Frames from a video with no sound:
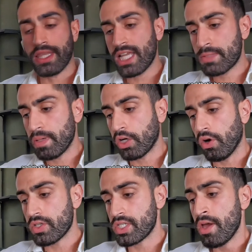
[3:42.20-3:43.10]
that's
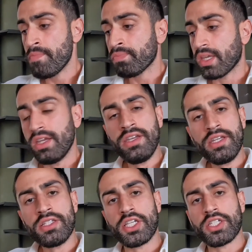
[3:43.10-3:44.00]
because in
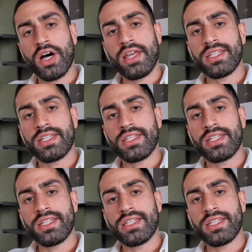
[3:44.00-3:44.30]
Indian society